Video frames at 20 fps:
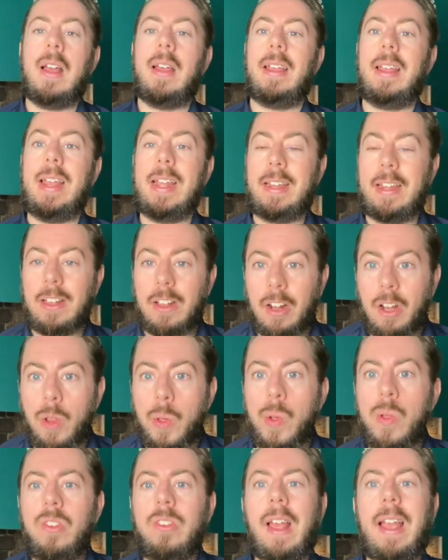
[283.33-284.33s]
it
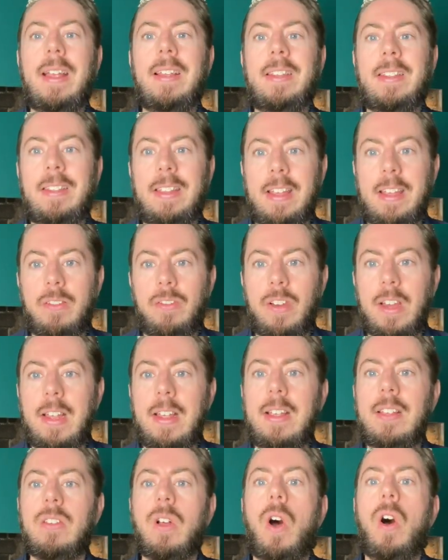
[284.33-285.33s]
includes a
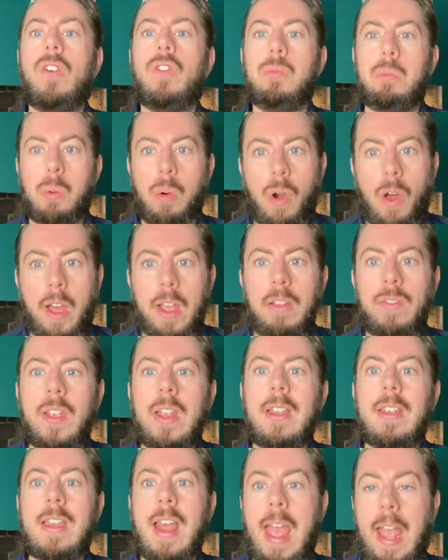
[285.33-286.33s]
series of
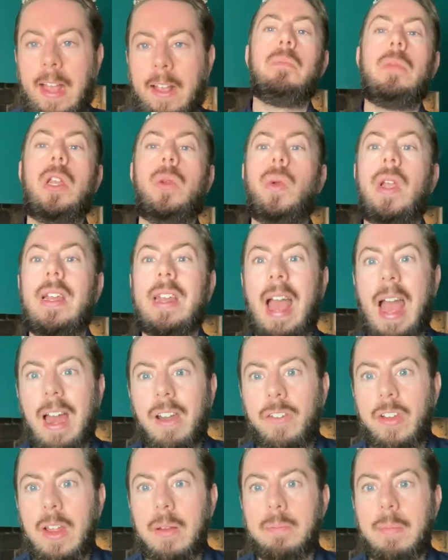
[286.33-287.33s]
private texts between
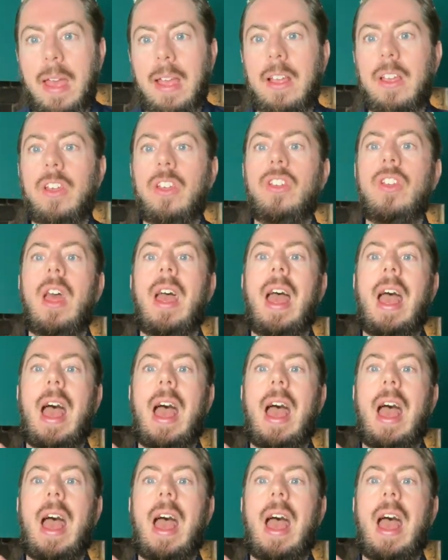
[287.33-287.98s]
Harry and Meghan